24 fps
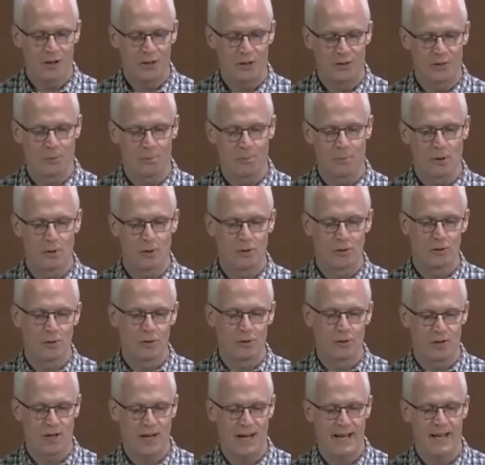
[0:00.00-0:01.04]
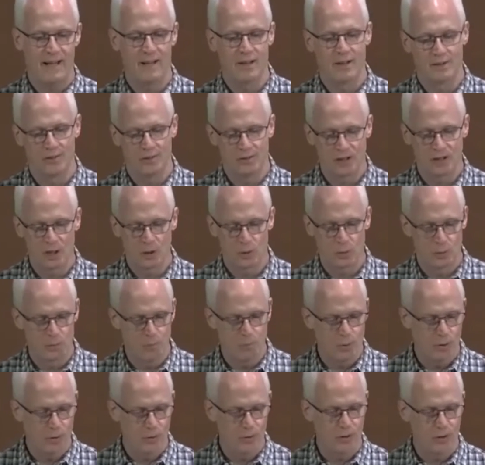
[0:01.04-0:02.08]
it as a personal challenge to get a
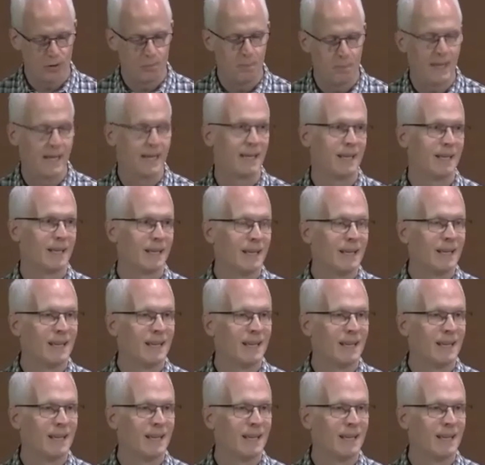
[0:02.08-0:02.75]
reporter to bite,